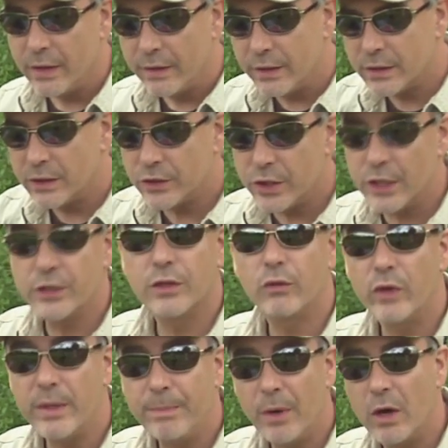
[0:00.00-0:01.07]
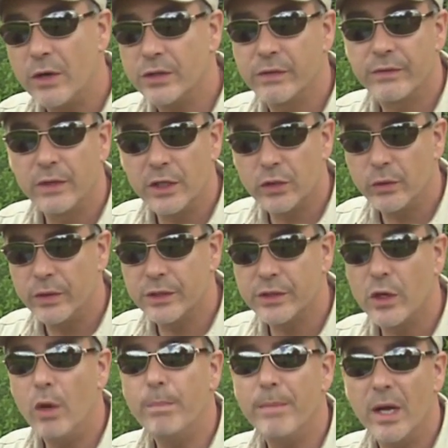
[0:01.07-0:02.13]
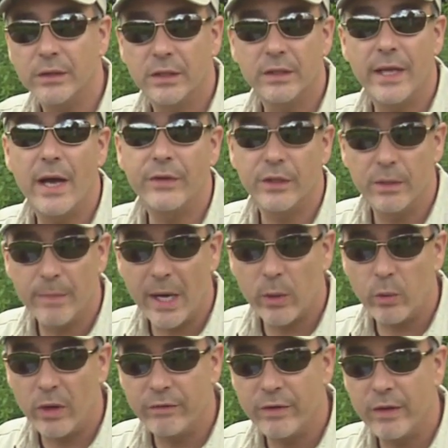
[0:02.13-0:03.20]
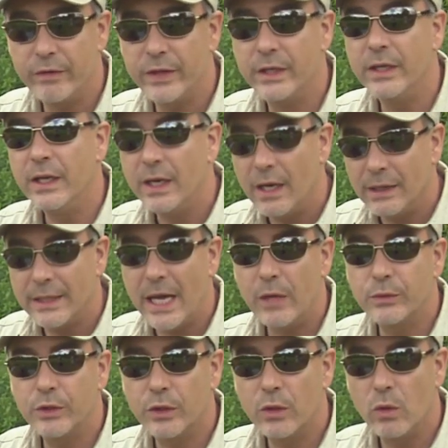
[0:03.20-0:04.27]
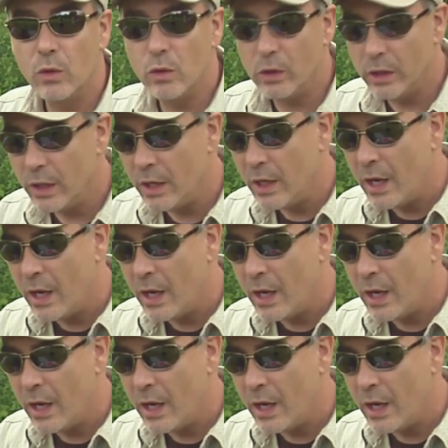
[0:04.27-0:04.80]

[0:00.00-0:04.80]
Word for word: This is just three bars of glycerin soap melted down in the microwave oven, allowed to cool.